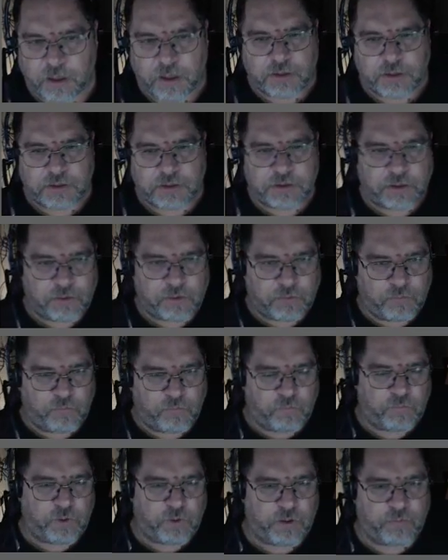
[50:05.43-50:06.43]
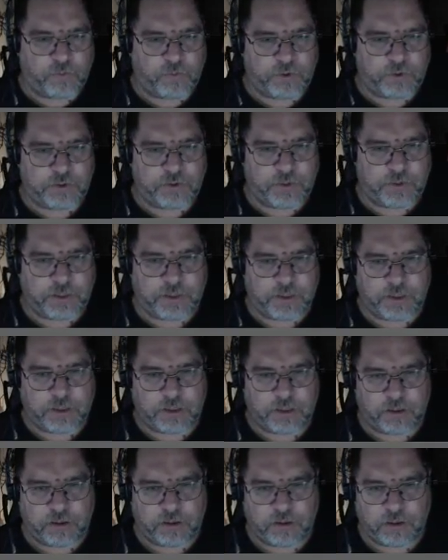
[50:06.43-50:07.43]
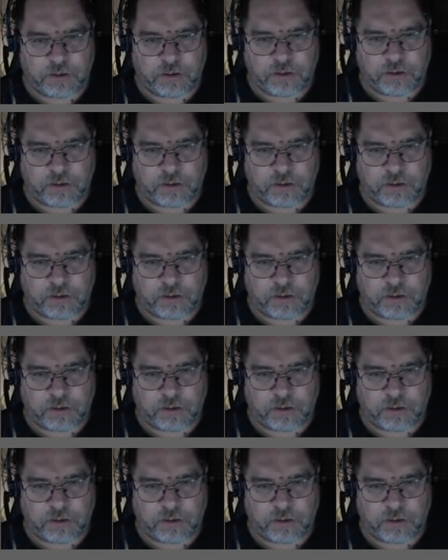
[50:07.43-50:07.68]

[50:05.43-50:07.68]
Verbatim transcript: So what we're doing